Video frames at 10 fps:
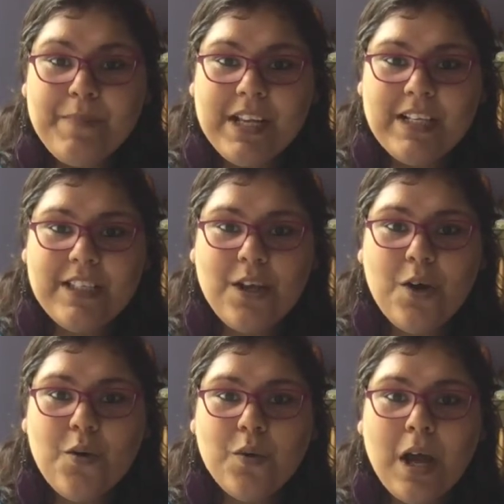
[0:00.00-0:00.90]

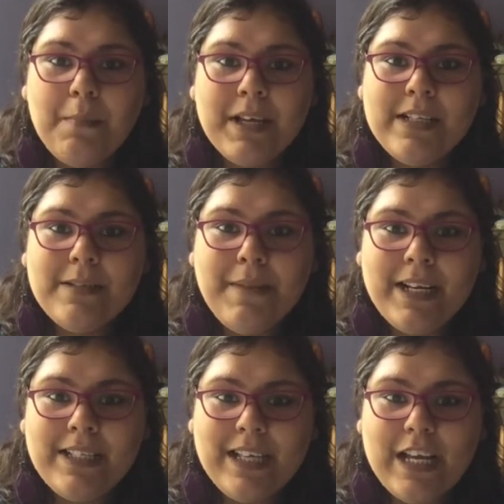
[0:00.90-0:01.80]
So coming into
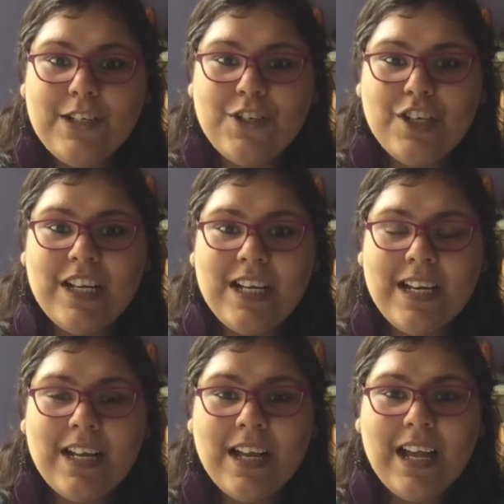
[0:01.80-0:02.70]

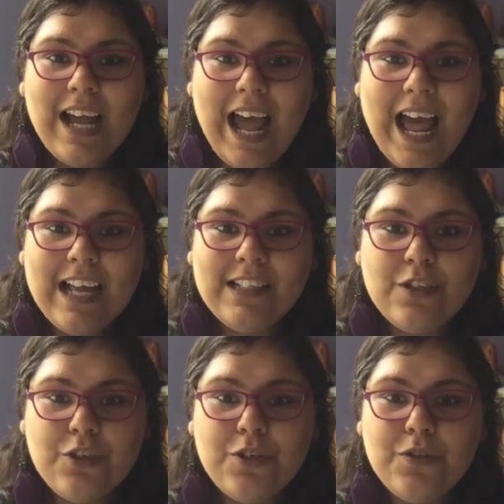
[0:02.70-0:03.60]
meditation and
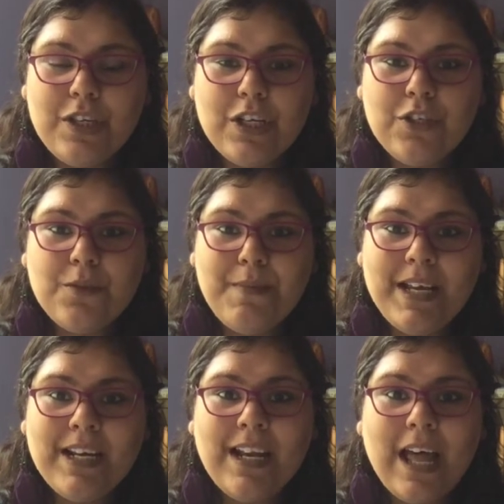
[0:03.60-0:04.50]
choosing to be
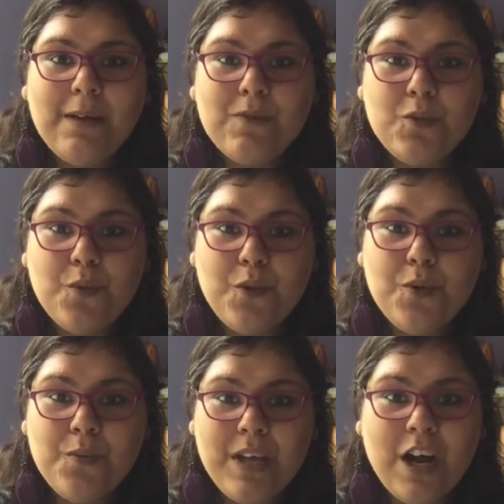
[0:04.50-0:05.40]
in alignment with
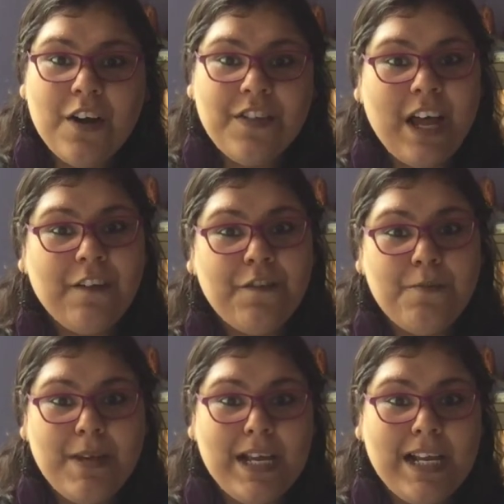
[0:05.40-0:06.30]
who we are, that for
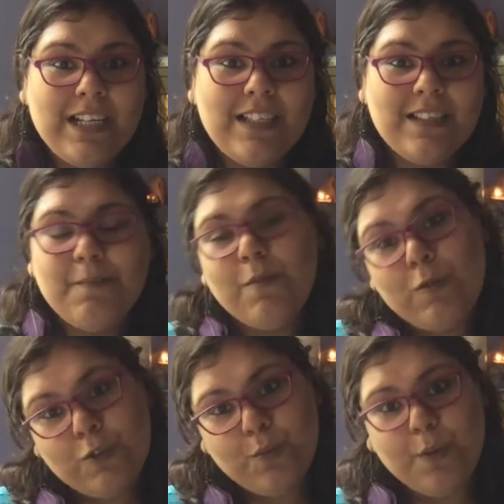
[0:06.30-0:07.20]
me is
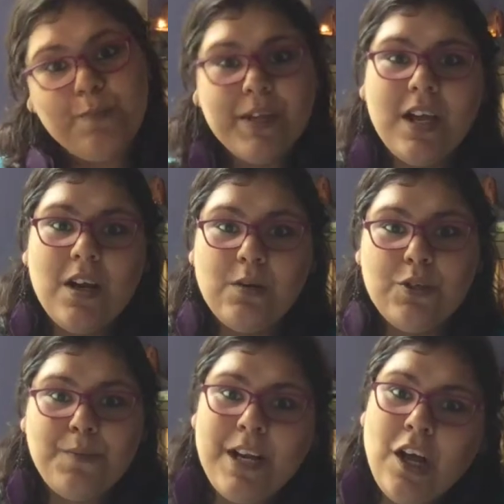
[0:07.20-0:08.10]
ritual,
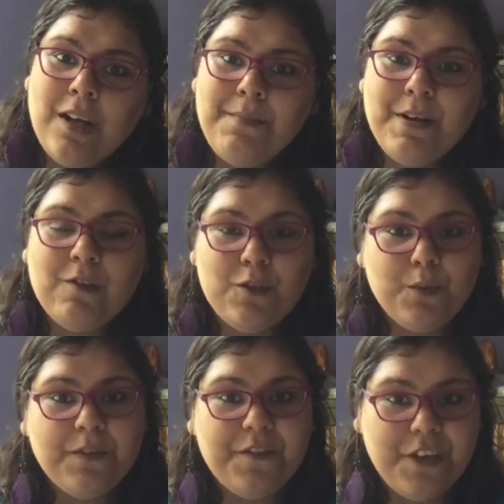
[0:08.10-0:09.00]
which may not be
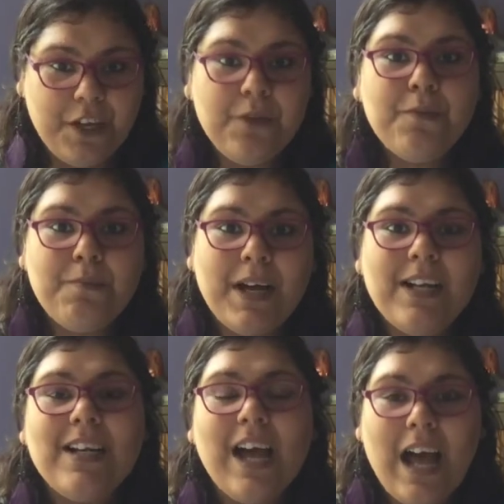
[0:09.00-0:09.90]
ritual for you,
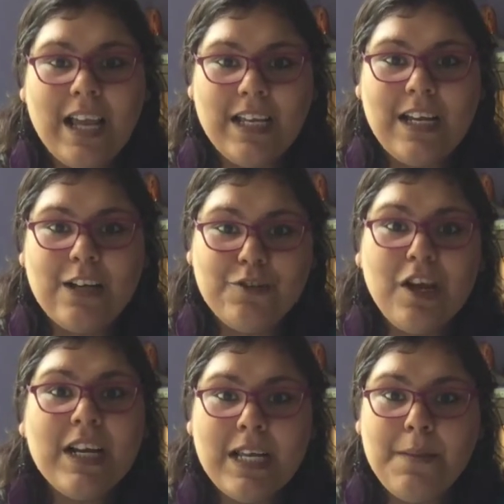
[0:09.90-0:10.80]
but I
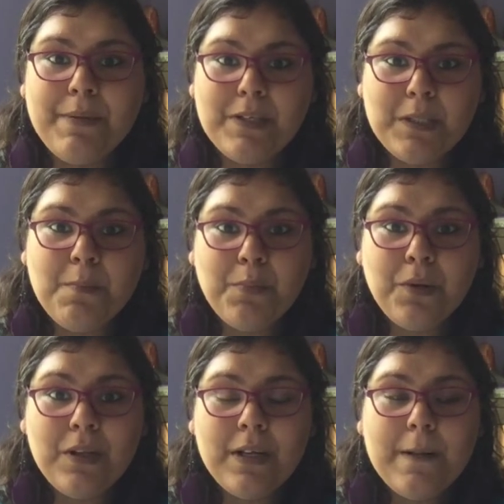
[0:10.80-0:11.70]
try and keep it
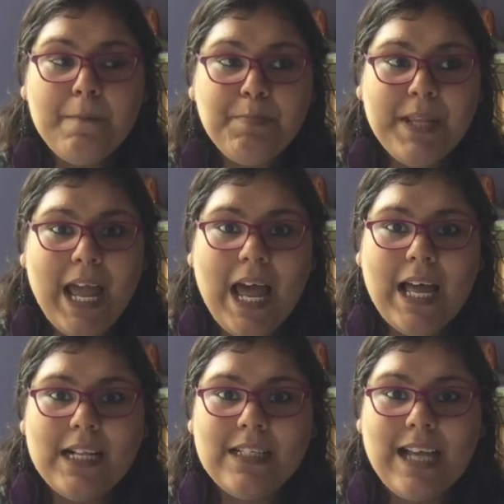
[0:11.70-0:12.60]
simple
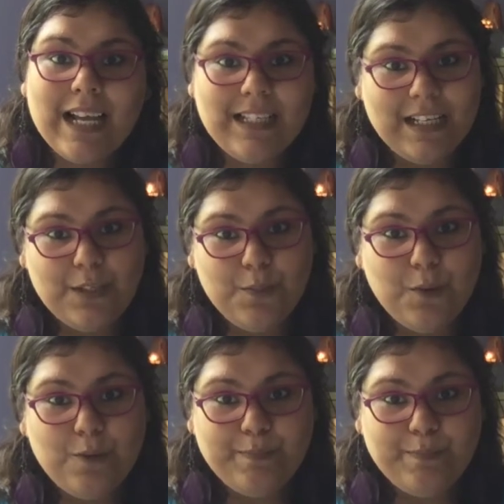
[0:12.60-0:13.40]
and accessible.